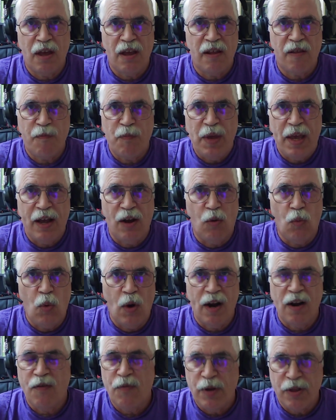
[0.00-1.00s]
It's being
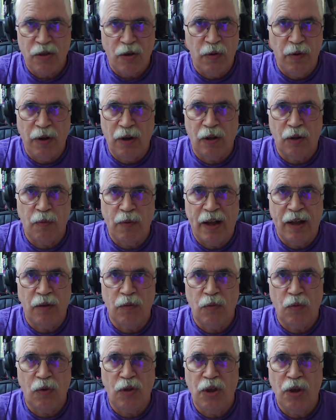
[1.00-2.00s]
aware of what's going on around
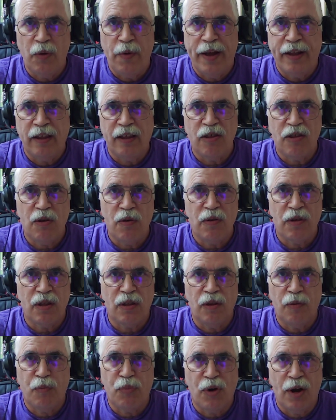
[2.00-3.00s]
you, and it's using
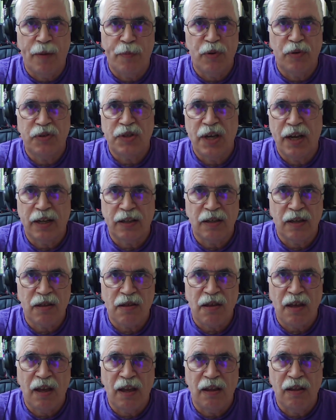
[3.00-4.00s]
the proper
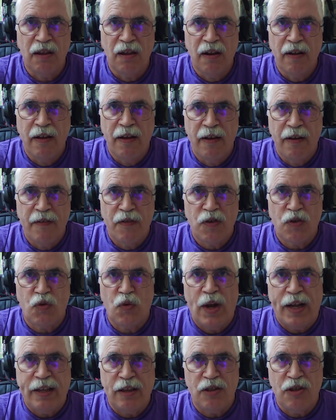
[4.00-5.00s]
tactics and
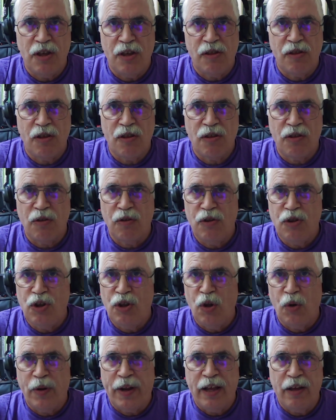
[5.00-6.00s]
strategies so that you
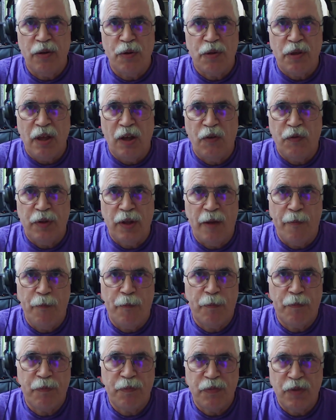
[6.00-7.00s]
don't get yourself in a
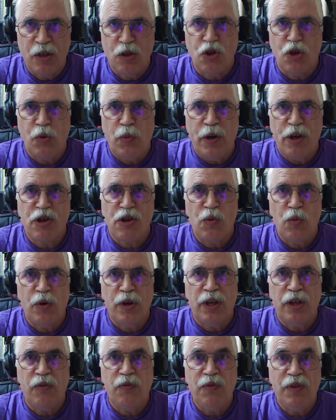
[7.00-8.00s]
situation where
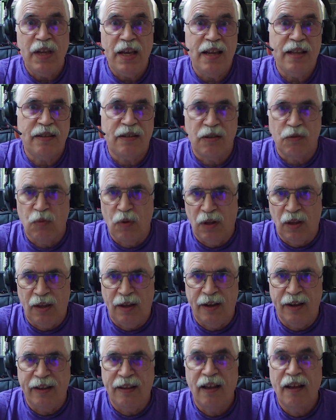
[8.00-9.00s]
you need to
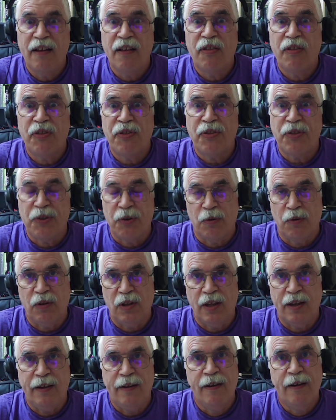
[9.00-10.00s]
rely
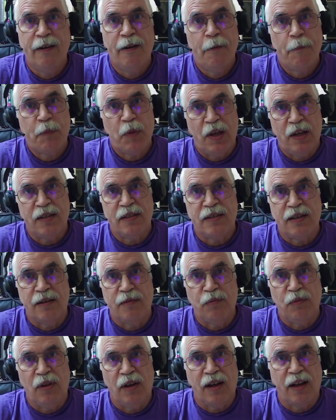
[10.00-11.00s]
thoroughly on
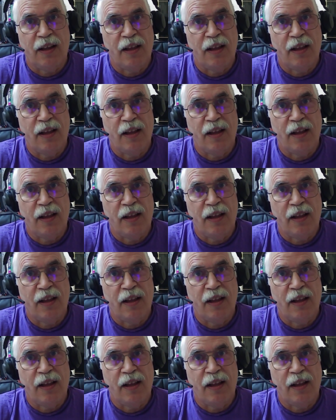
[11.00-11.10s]
dumb luck.